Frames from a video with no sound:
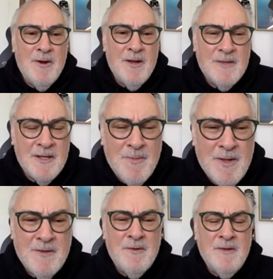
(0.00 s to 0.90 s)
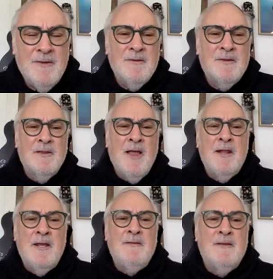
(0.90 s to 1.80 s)
And I said to myself, this is a lot
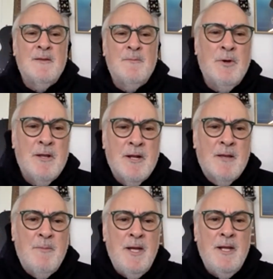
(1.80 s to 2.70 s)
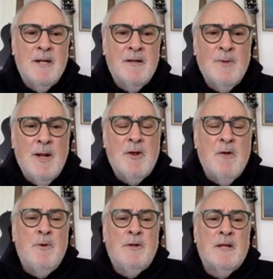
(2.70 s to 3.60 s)
easier than booking a comedian. Because when I would go book the